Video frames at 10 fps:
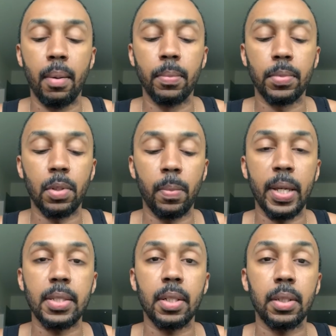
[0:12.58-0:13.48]
So
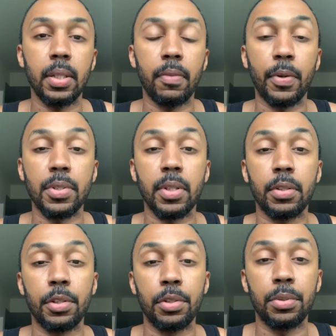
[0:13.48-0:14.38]
basically, the first thing you're
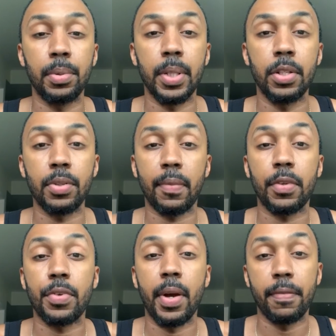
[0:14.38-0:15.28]
going to do is you have to
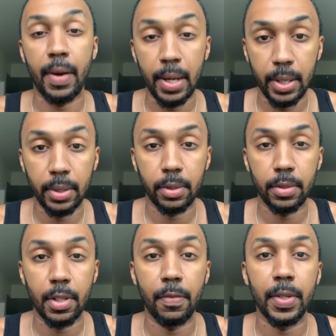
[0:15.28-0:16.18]
try and find
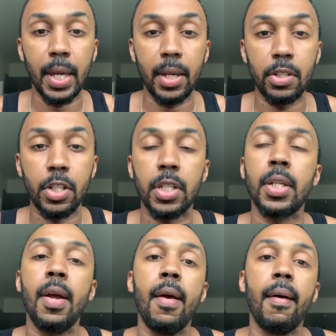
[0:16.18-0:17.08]
yourself an
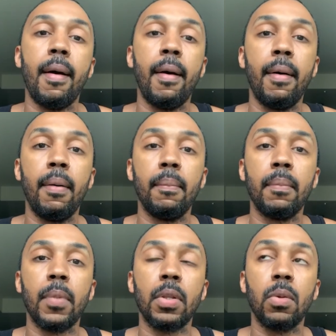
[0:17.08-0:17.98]
agent.
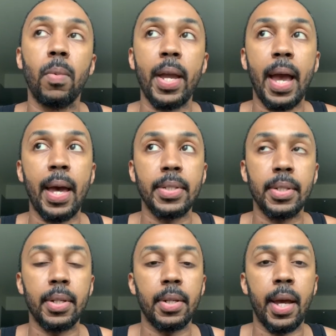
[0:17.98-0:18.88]
The way I
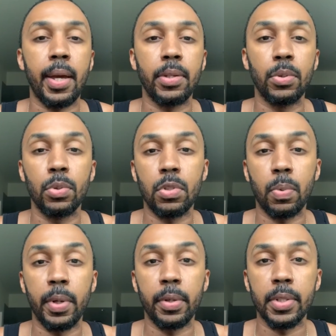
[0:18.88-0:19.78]
did it, I used
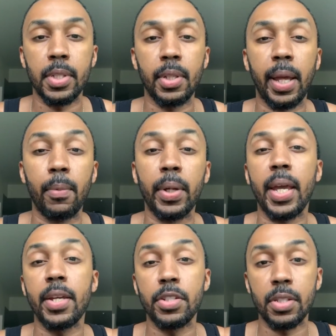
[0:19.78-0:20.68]
Twitter to see like what
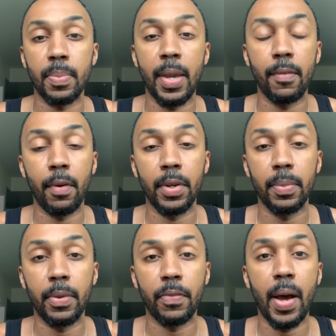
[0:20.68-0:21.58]
agents may have already
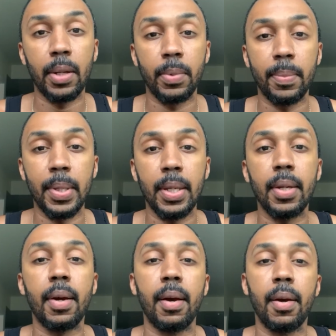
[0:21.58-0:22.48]
been following
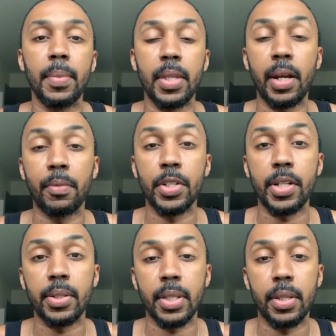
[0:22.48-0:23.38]
me, and then I reached
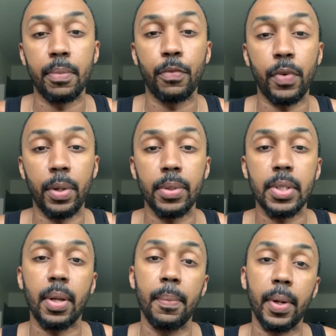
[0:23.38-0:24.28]
out to them
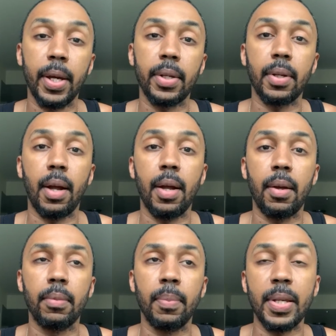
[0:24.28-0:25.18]
first. But
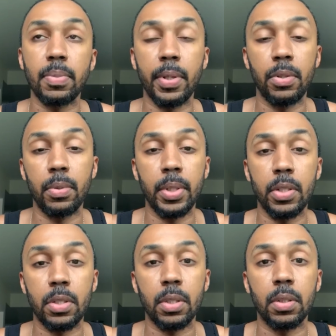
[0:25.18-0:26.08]
the best way to do it
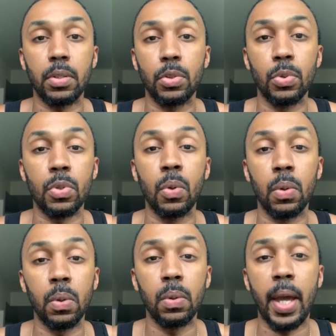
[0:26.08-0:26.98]
is to use
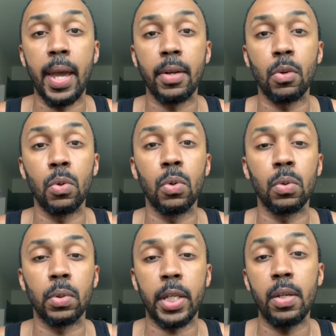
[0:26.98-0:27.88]
Google and
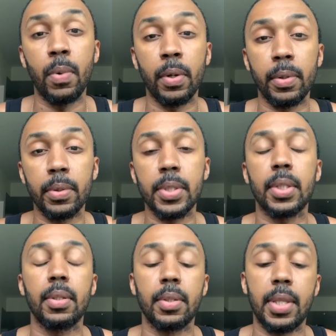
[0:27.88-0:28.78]
Google keywords
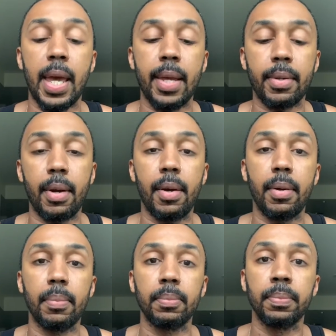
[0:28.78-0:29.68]
that
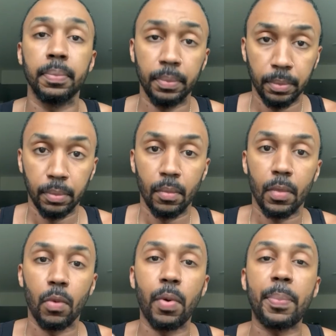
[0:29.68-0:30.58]

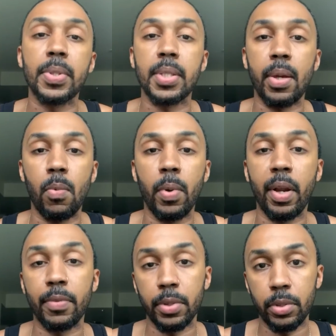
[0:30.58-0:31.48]
represent
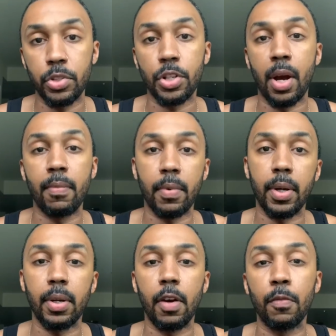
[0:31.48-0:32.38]
whatever genre
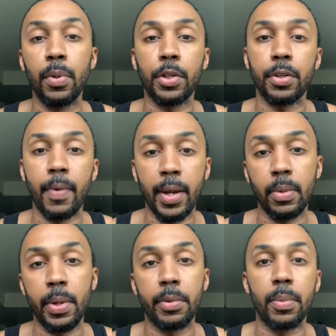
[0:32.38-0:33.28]
of book you're
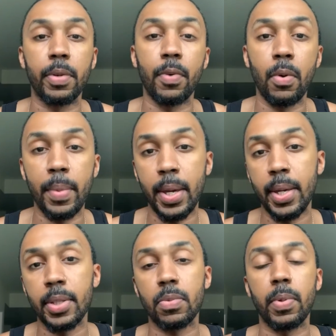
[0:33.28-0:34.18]
writing, whether it be
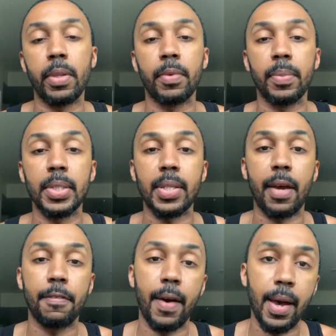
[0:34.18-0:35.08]
romance, whether it be
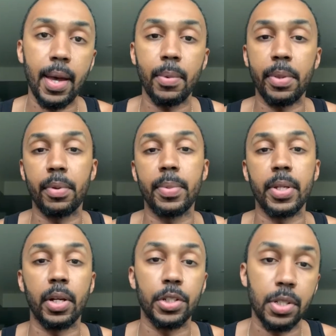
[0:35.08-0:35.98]
sci-fi, whether it be
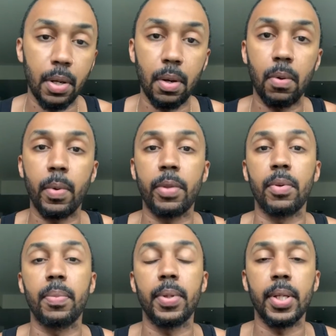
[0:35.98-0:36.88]
young adult, whether
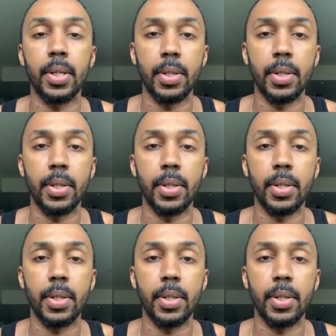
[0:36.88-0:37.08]
it be